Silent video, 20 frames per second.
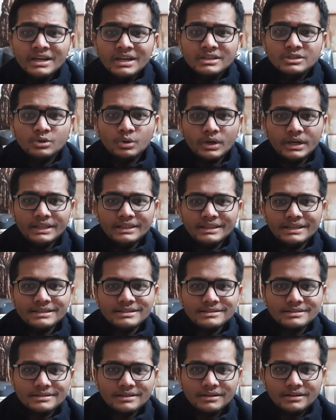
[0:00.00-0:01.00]
So in
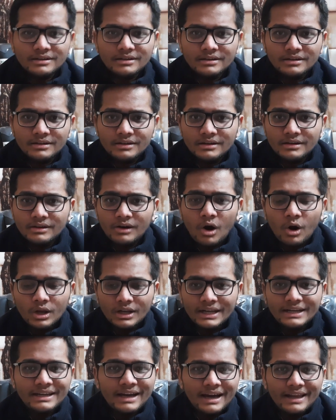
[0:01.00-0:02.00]
this
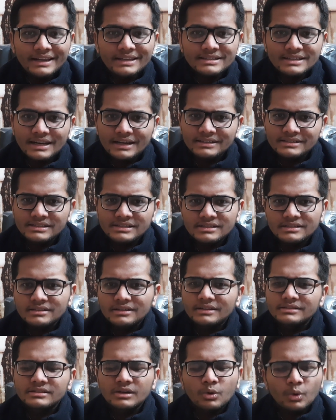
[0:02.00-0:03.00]
online hiring challenges,
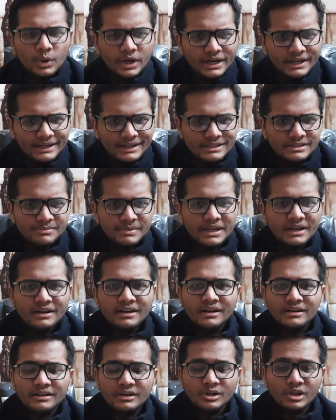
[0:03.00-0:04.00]
it's a coding test being
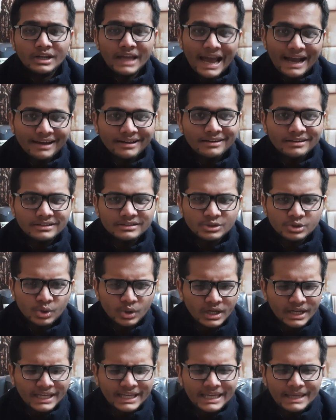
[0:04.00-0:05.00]
conducted on HackerEarth.
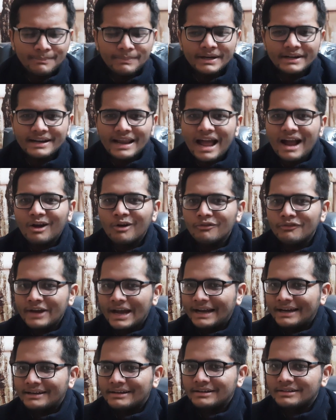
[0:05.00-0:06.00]
So keep a track of
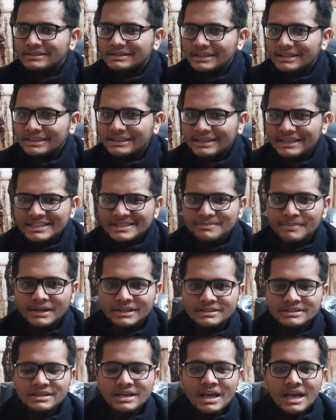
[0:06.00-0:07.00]
HackerEarth in these
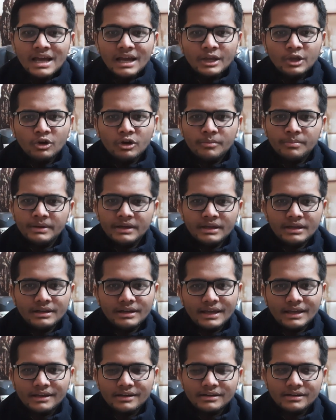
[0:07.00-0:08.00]
months. You will be
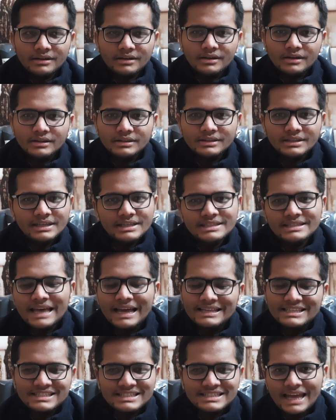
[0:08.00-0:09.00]
like, these
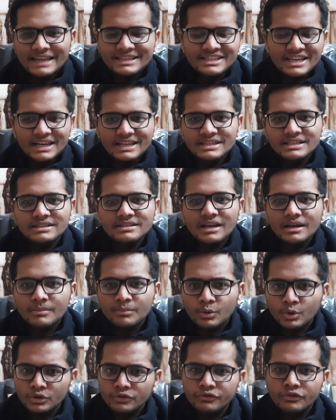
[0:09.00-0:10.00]
challenges are
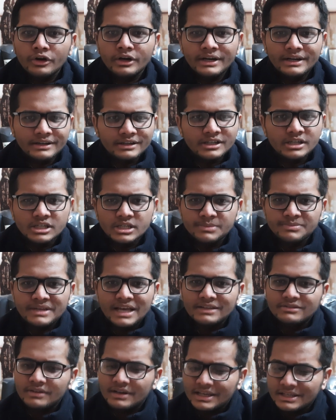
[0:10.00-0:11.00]
both for internships
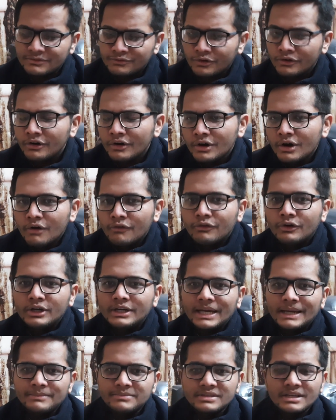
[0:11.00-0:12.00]
as well as for full
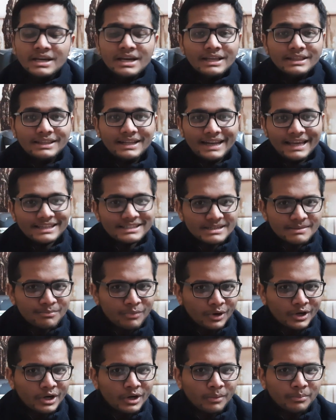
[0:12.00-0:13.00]
times. The next
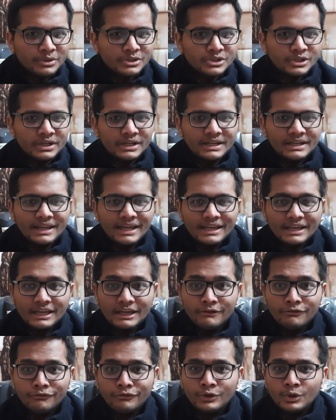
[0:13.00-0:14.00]
important opportunity, like
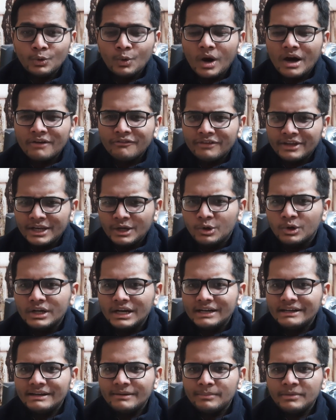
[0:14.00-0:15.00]
if you are very good
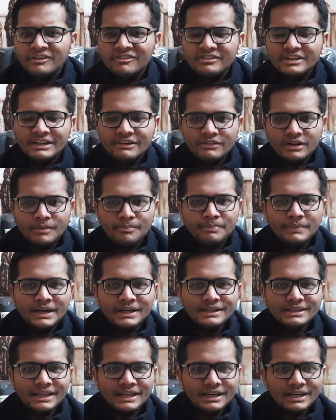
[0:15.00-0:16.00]
at
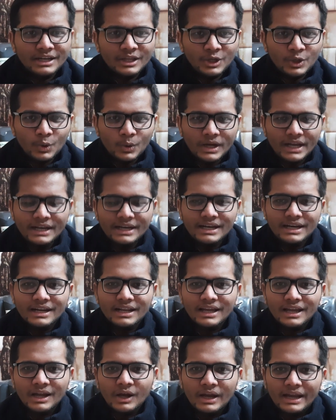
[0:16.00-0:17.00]
development, then you can
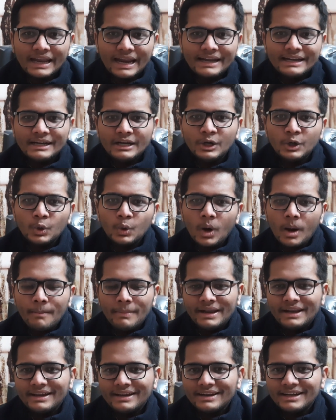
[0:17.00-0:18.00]
get into
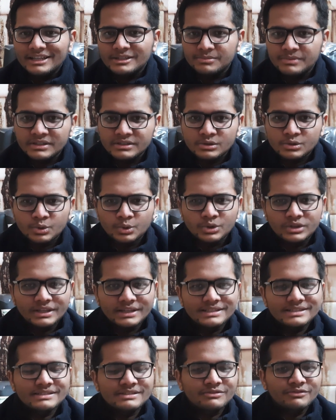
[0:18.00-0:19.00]
American Express through
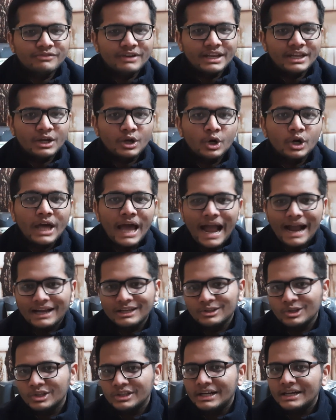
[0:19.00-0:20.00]
this very good
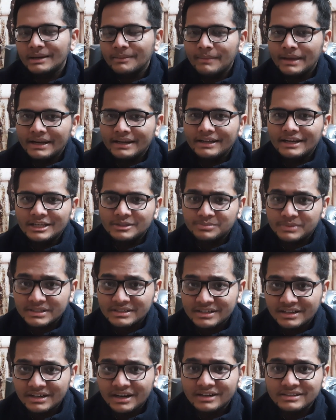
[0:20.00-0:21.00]
hackathon that American Express
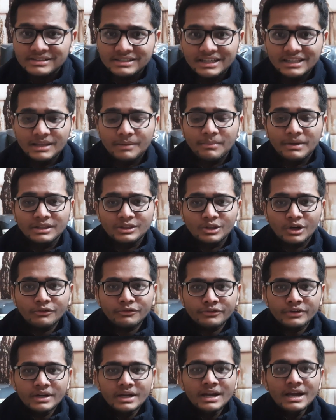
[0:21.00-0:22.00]
conducts in the month
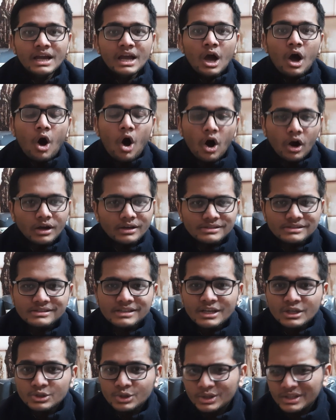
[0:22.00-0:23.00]
of August.
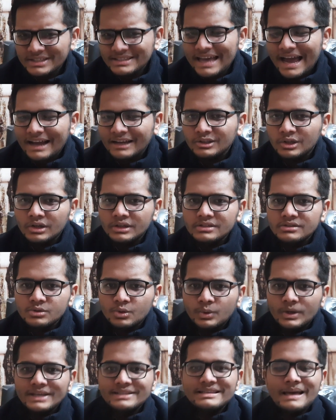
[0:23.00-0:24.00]
So this hackathon is
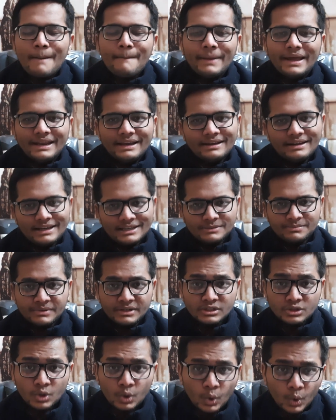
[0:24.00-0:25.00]
known as American
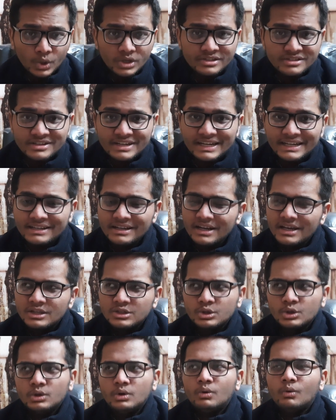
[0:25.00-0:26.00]
Express Code Street.
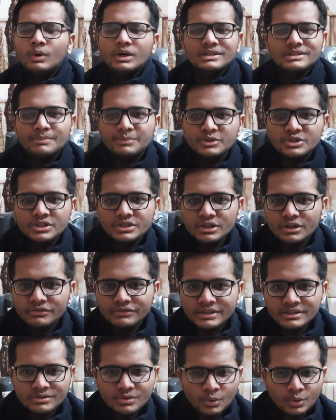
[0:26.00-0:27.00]
So what is the procedure of
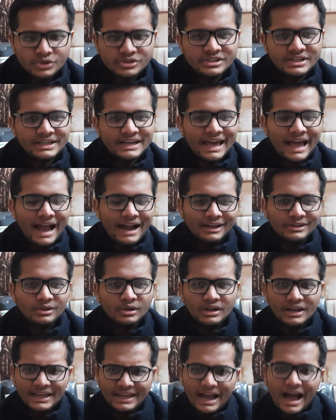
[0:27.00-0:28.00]
this Code Street
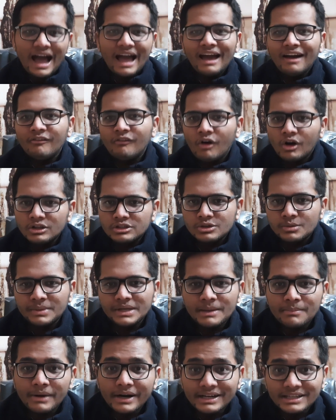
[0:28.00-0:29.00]
hackathon? Like, I have also
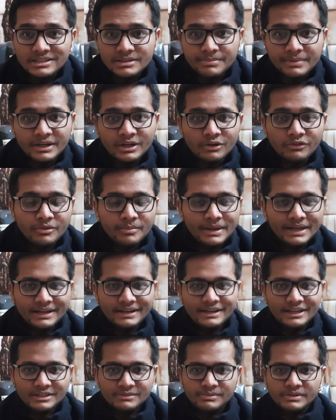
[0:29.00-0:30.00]
been a participant of
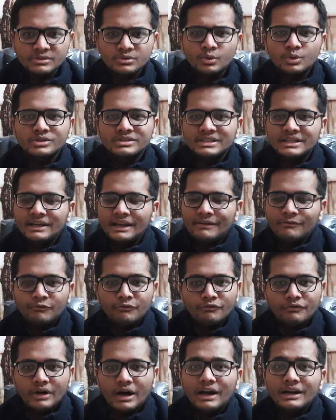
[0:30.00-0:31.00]
American Express Code Street
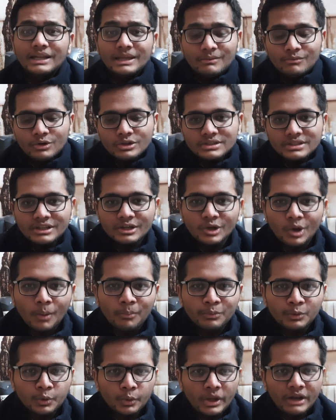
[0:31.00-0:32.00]
and our team was in the
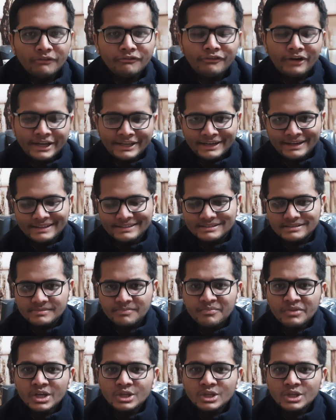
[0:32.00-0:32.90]
top 12 finalists.